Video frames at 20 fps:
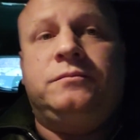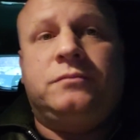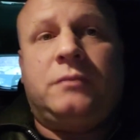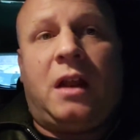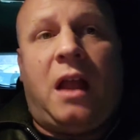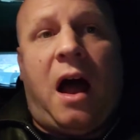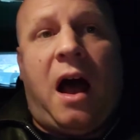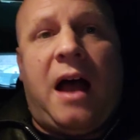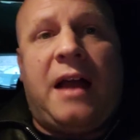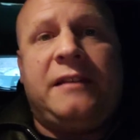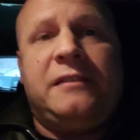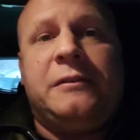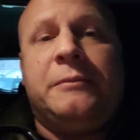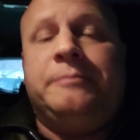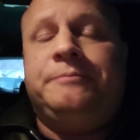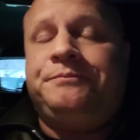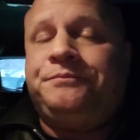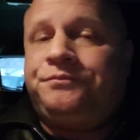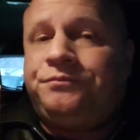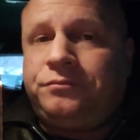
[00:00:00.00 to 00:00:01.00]
Guys,
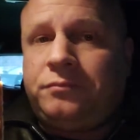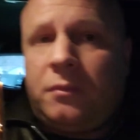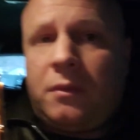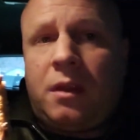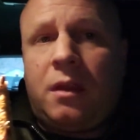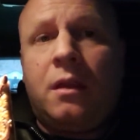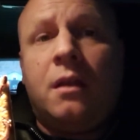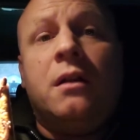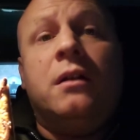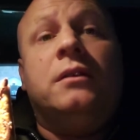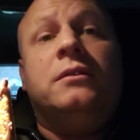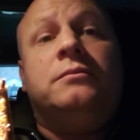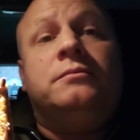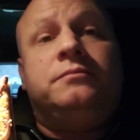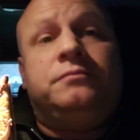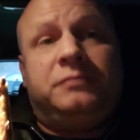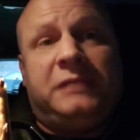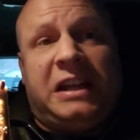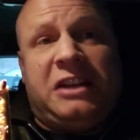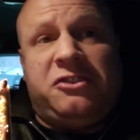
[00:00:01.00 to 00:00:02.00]

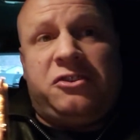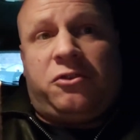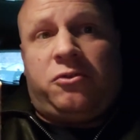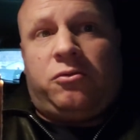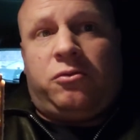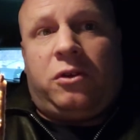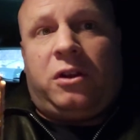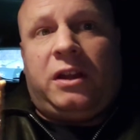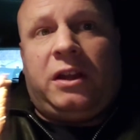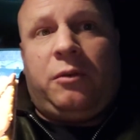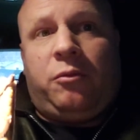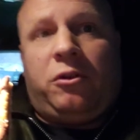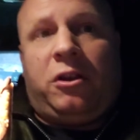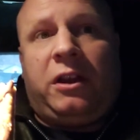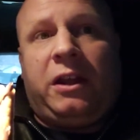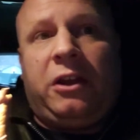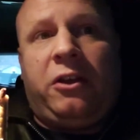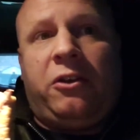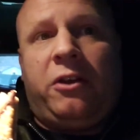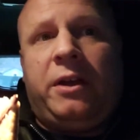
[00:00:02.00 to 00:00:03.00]
these are really,
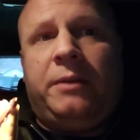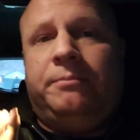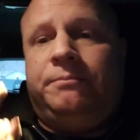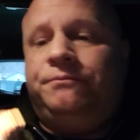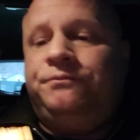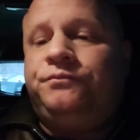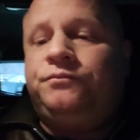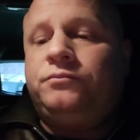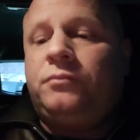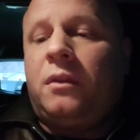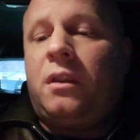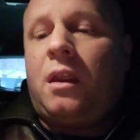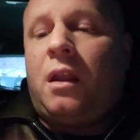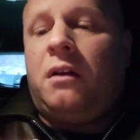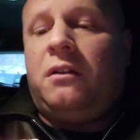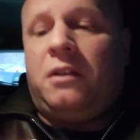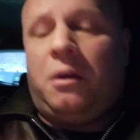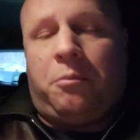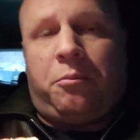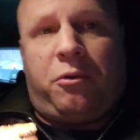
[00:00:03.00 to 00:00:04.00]
really good.
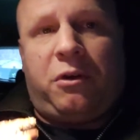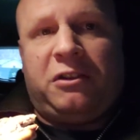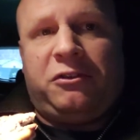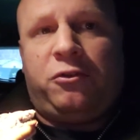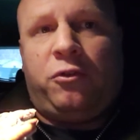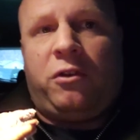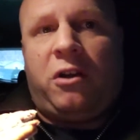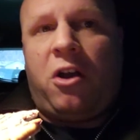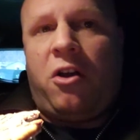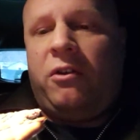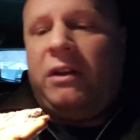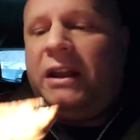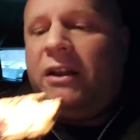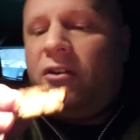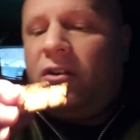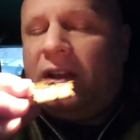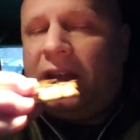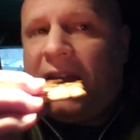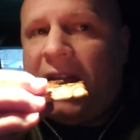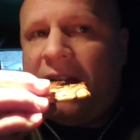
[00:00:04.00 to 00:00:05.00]
The pretzel coating
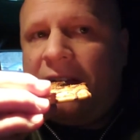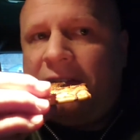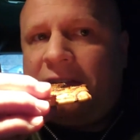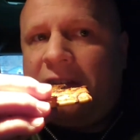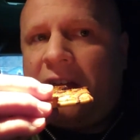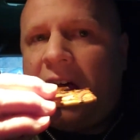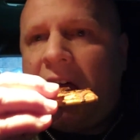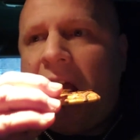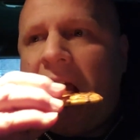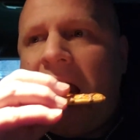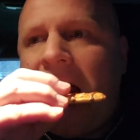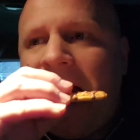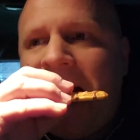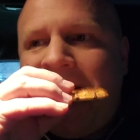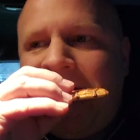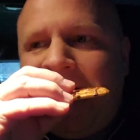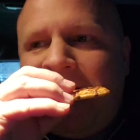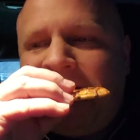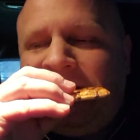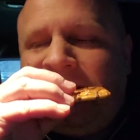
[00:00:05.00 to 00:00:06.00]
on the outside. Uh,